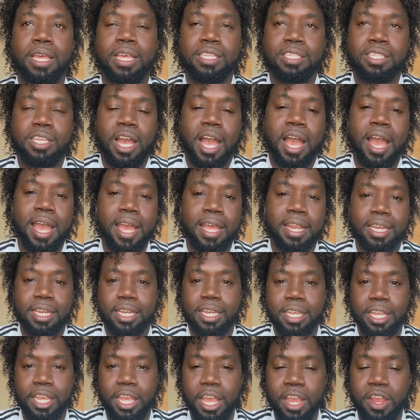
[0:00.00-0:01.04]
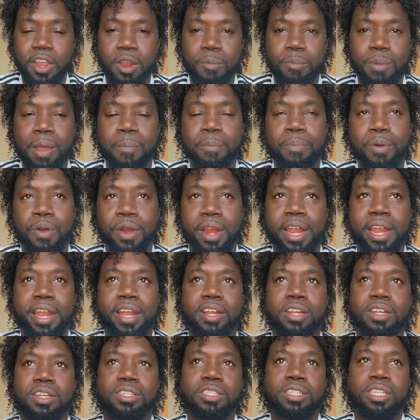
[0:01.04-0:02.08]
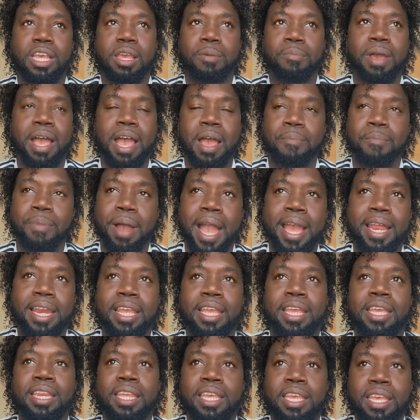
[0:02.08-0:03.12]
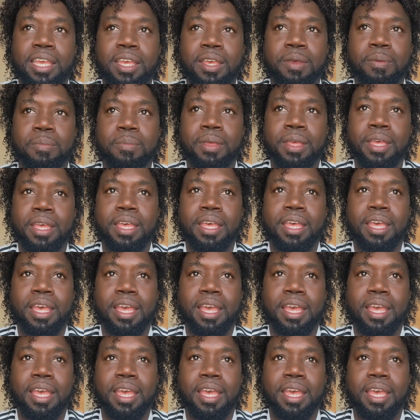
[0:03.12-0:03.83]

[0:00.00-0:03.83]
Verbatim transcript: is God hearing my prayers? Am I abiding in Him?